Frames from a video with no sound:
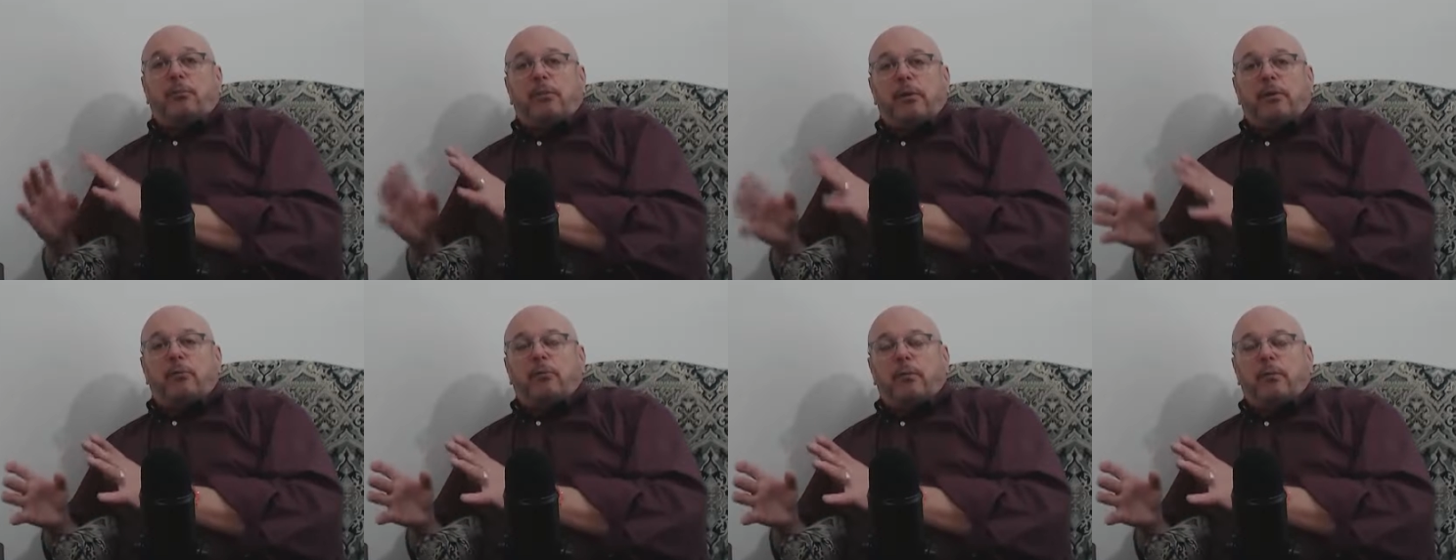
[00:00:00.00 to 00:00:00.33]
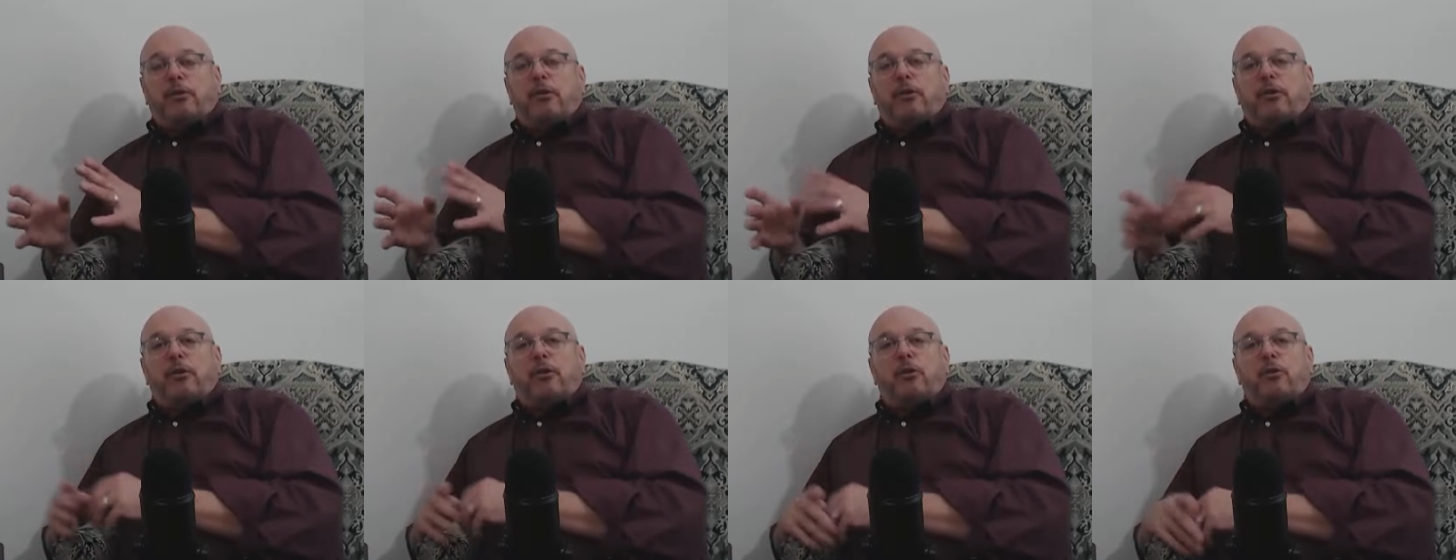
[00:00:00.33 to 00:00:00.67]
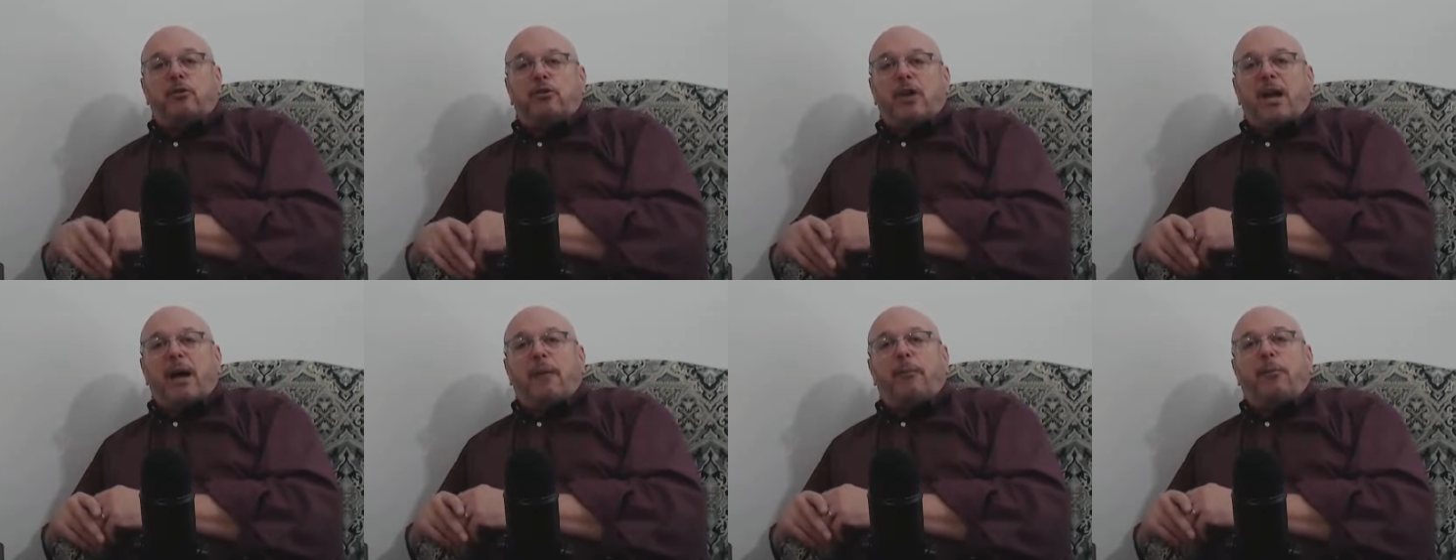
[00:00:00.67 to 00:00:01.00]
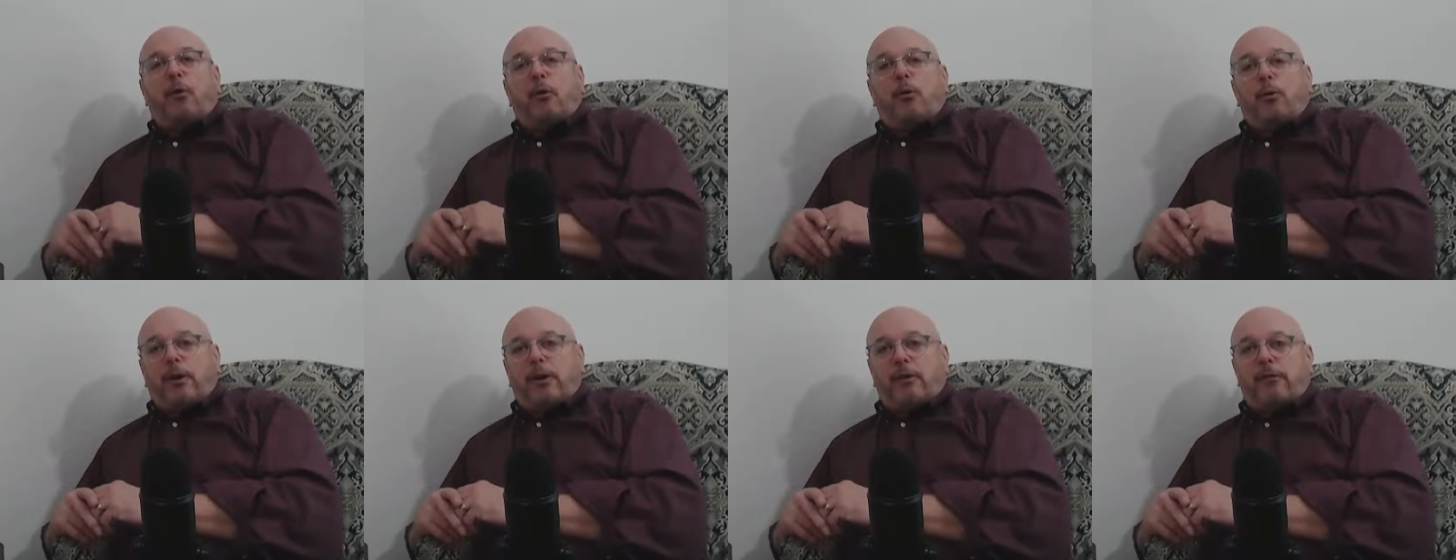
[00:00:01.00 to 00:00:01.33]
But with the new
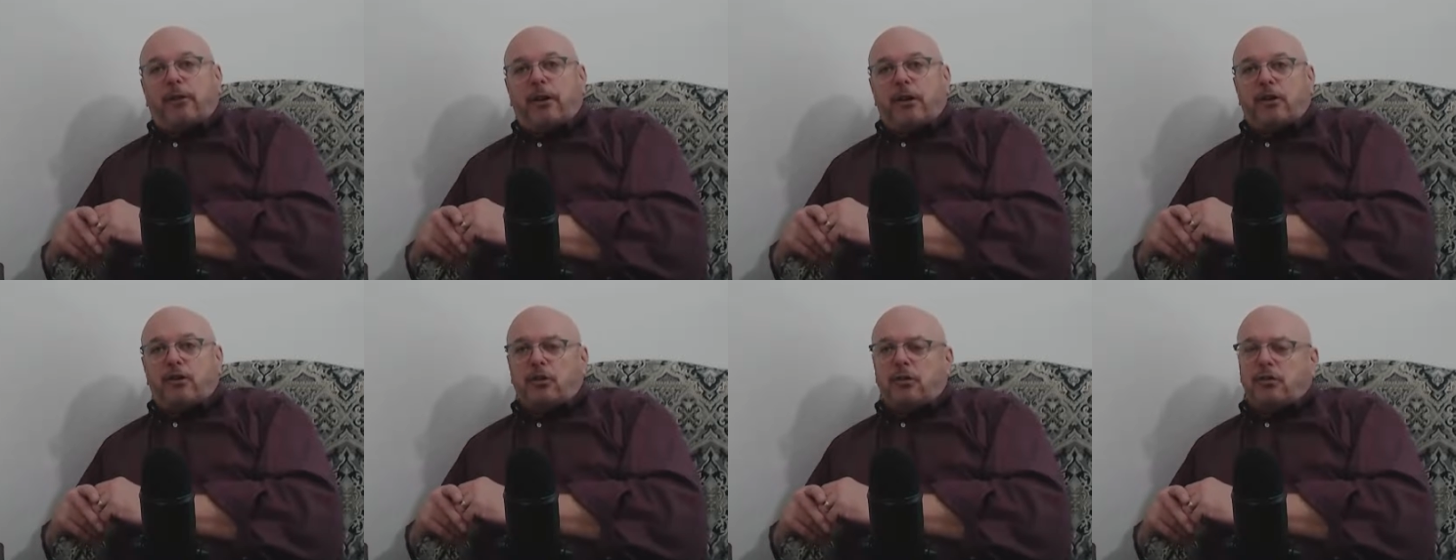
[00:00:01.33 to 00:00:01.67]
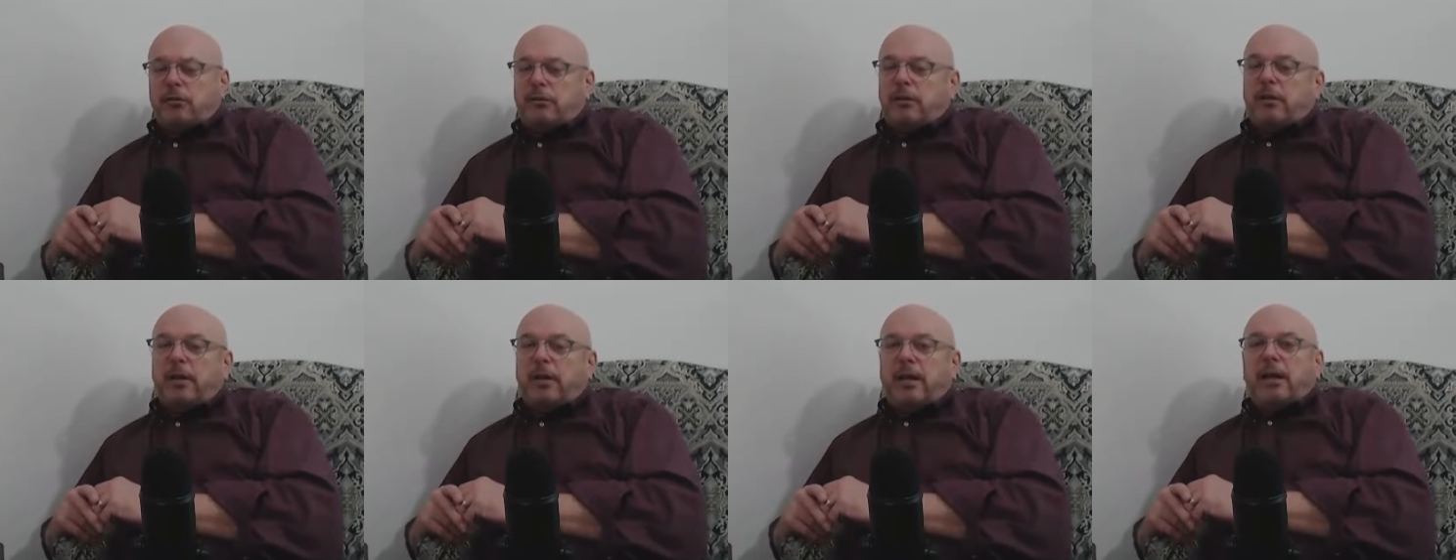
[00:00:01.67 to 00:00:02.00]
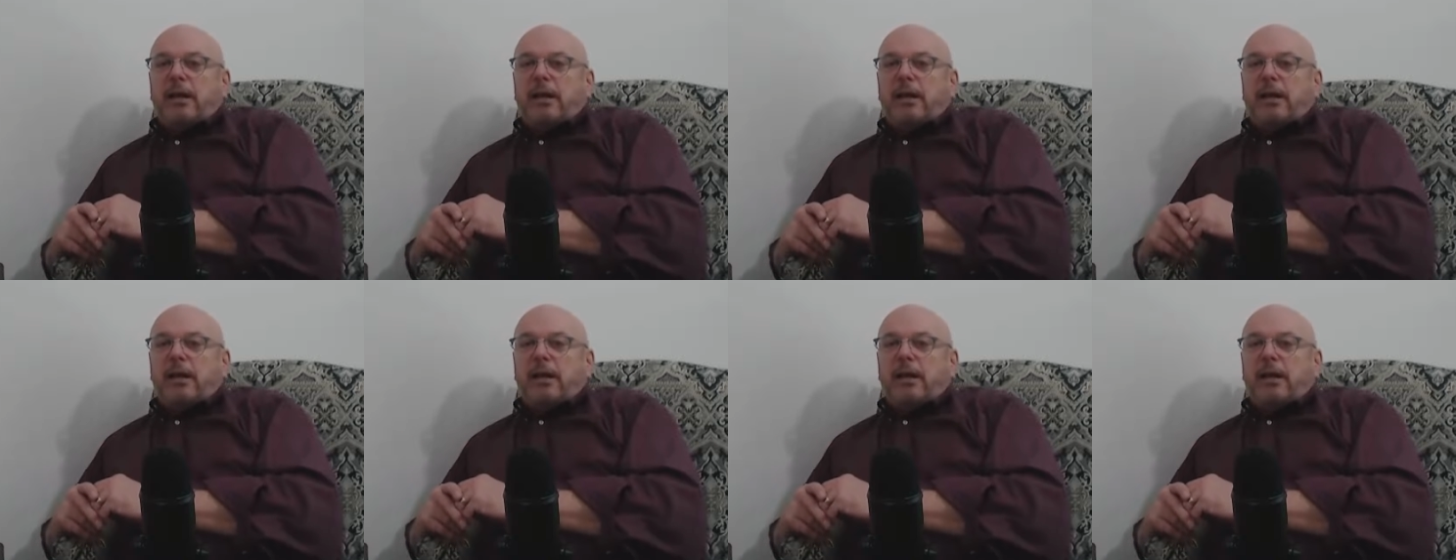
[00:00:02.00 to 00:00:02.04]
chapel renovations,